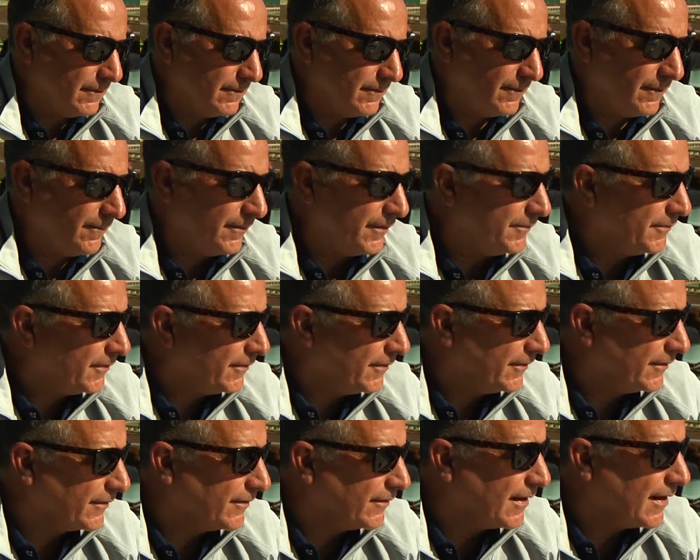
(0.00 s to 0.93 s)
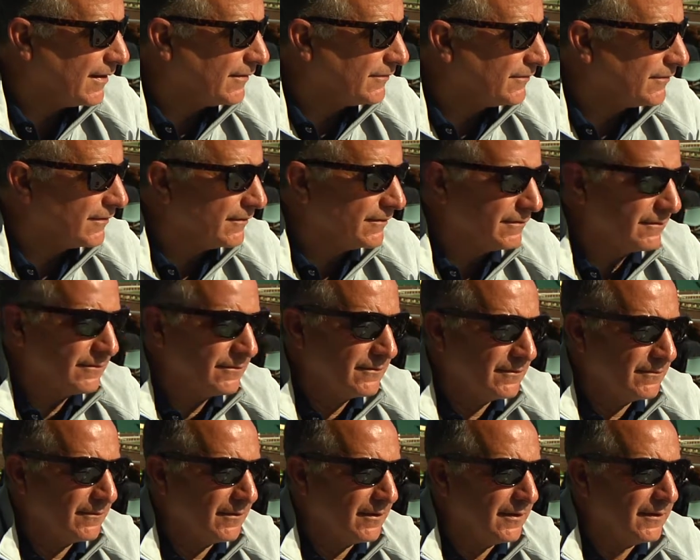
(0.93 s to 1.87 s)
when we put her on the grass,
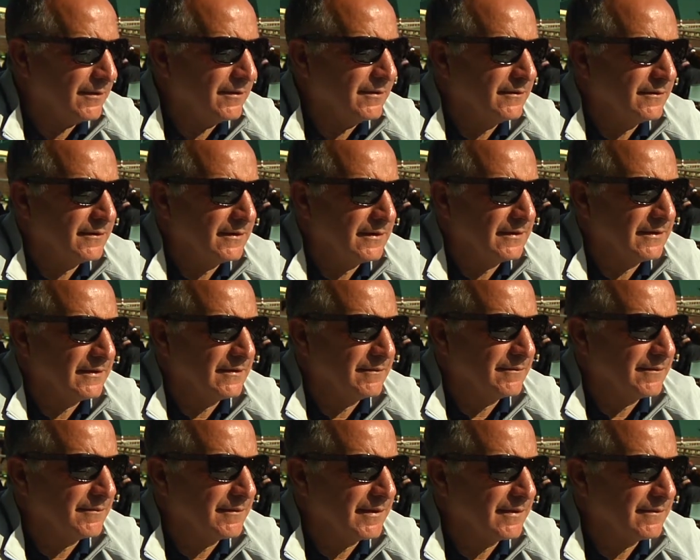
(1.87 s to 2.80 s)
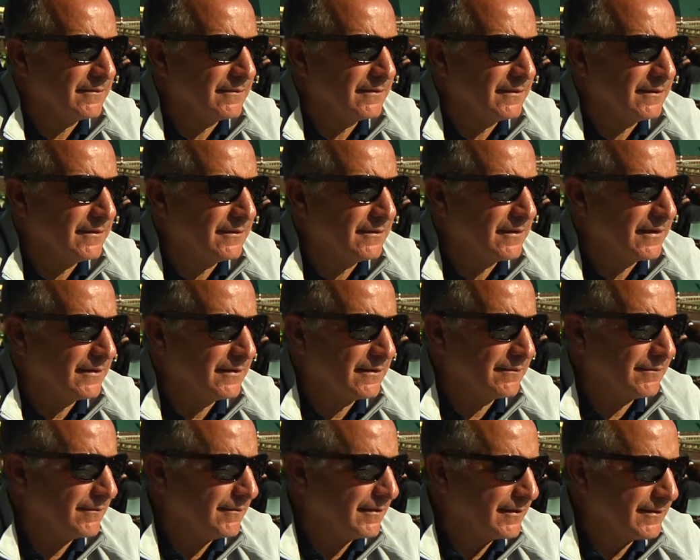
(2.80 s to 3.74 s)
she won and then we ran her. I
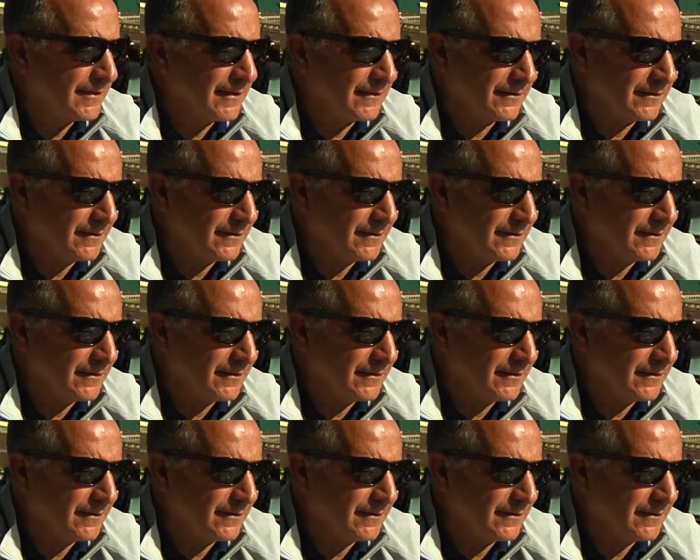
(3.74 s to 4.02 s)
think we ran her down